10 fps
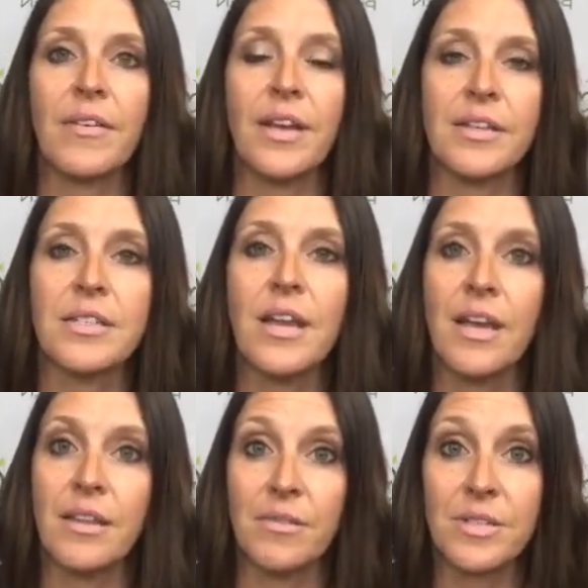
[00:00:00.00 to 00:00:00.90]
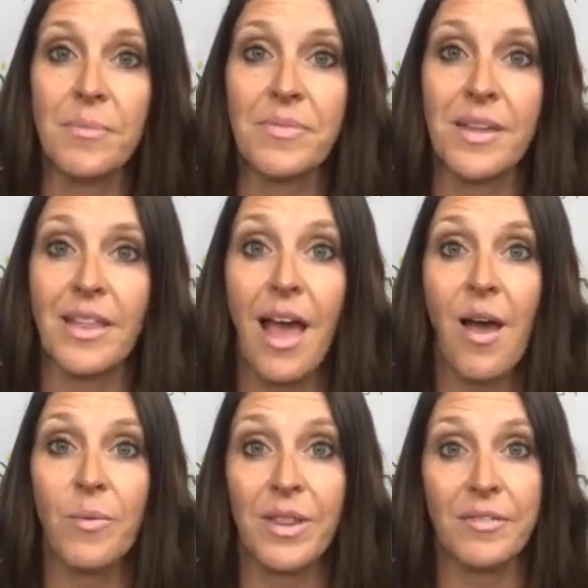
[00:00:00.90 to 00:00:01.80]
And something
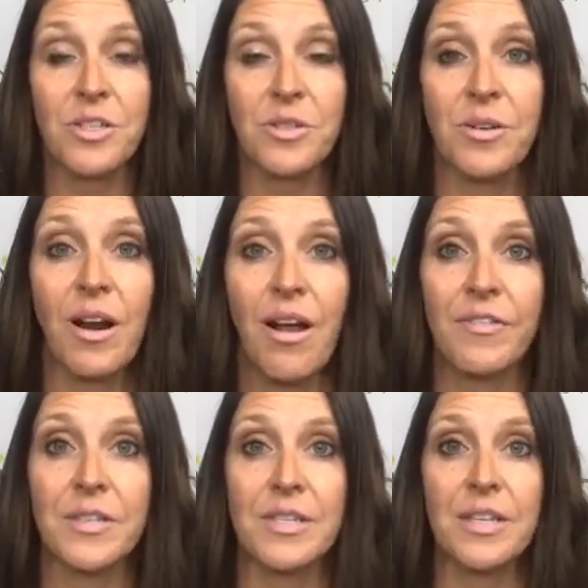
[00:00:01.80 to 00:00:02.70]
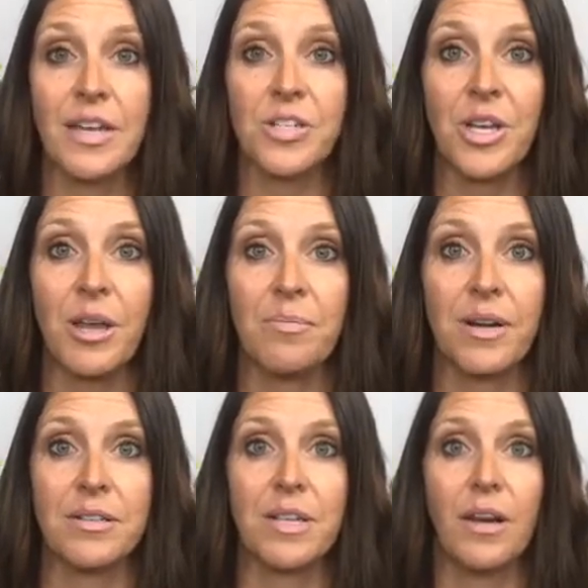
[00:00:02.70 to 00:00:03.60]
that we love to do in our office is educate
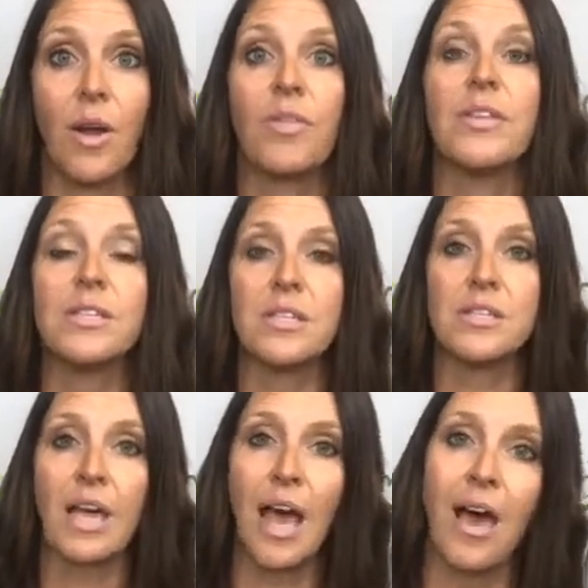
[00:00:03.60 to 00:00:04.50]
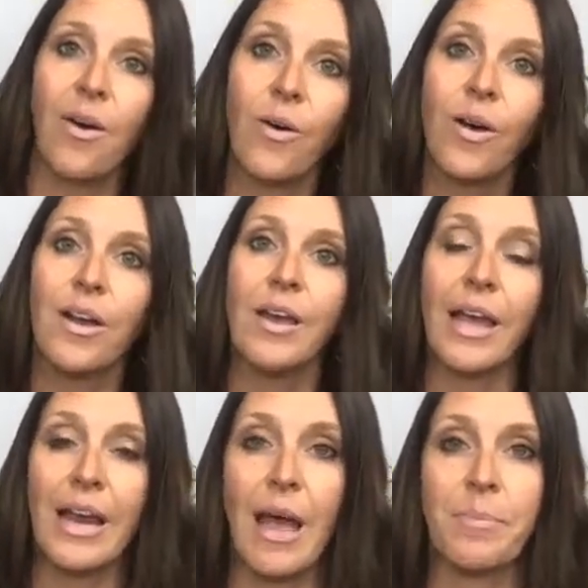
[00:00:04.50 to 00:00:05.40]
parents on this is how
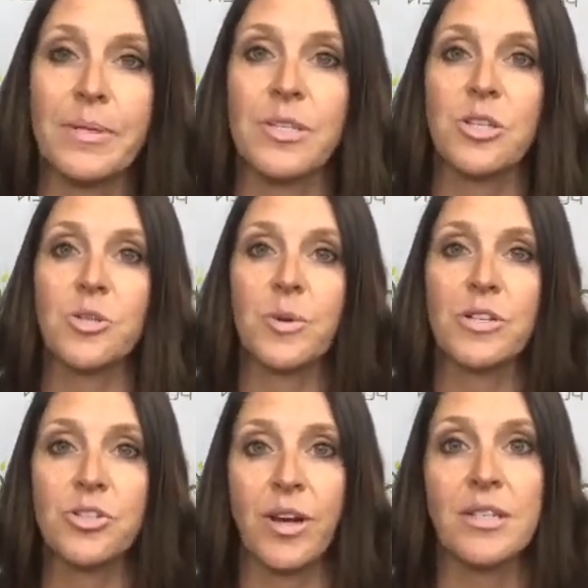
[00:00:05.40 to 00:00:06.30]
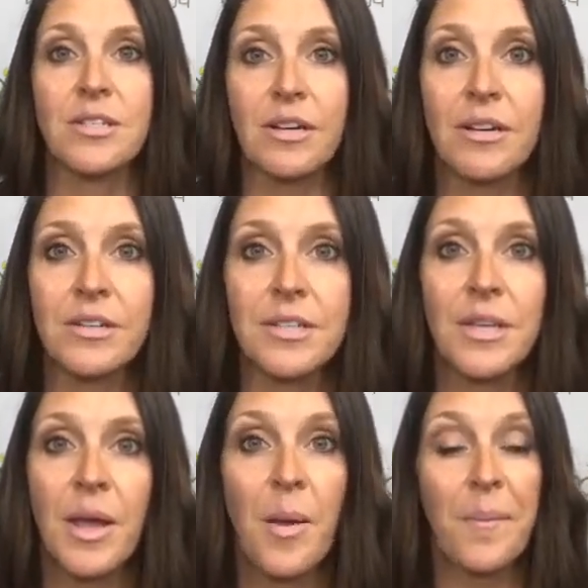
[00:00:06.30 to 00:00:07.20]
it happens, this is where stress starts,
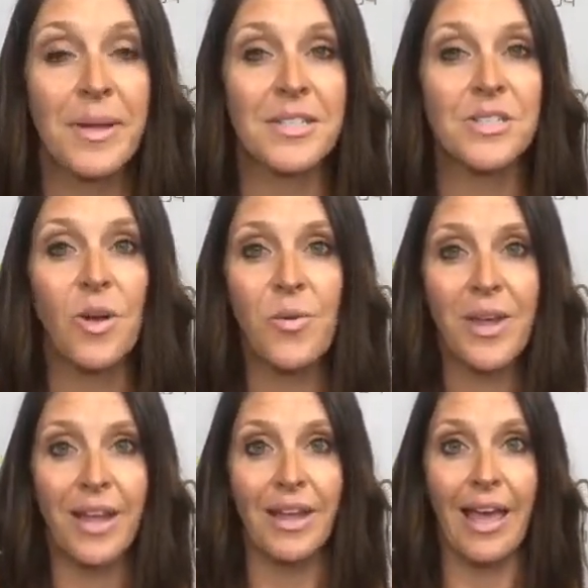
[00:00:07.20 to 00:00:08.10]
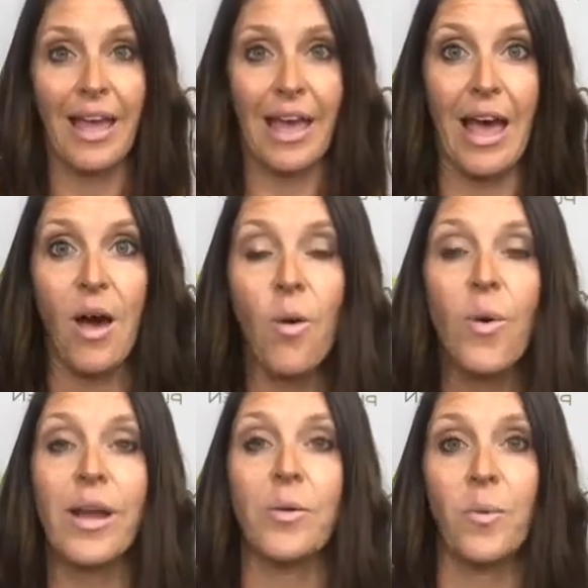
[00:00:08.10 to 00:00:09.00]
because knowing how
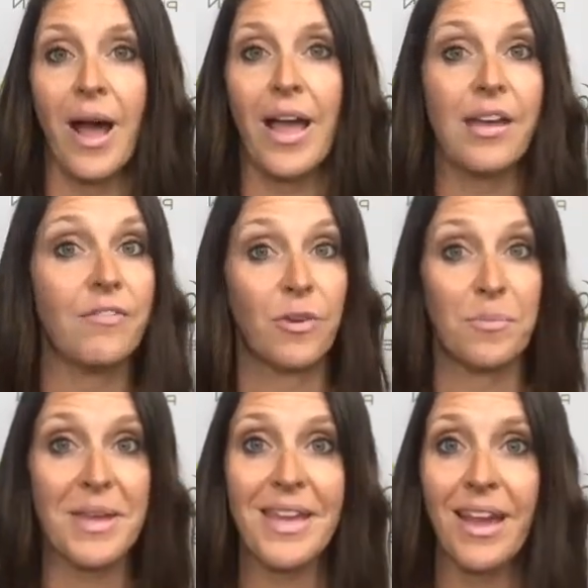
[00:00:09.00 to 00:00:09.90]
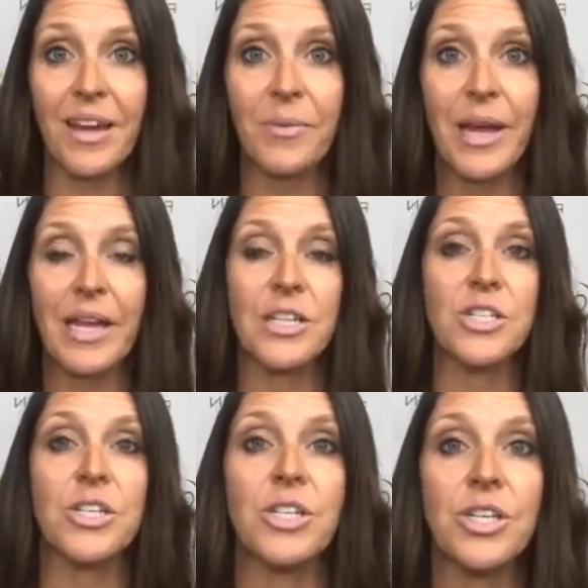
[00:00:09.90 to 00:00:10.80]
and why, for me anyway, is
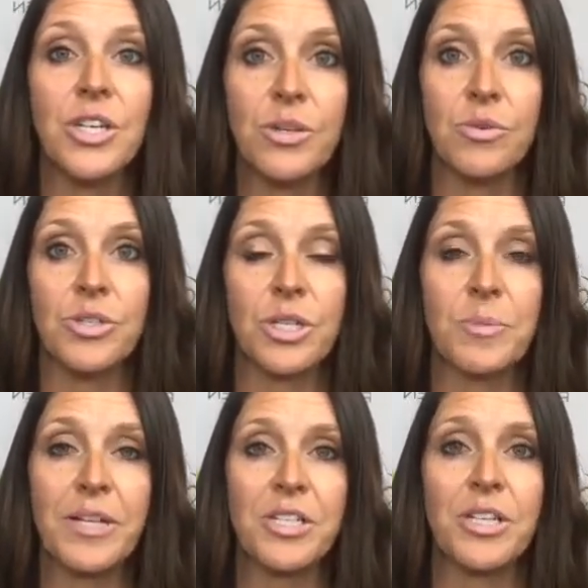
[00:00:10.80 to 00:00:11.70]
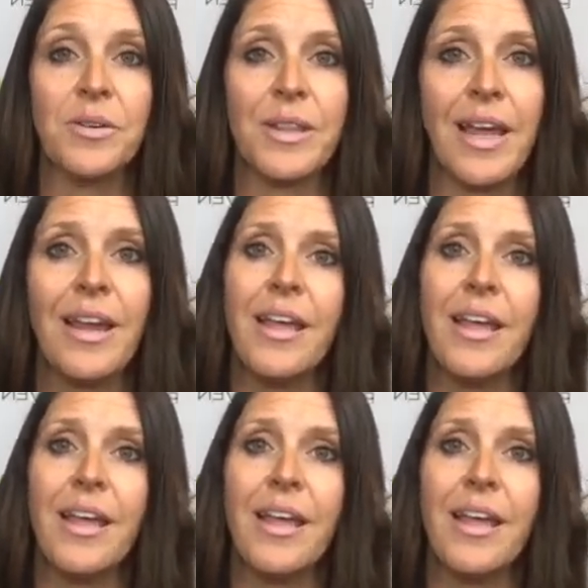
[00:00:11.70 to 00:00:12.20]
huge, especially knowing that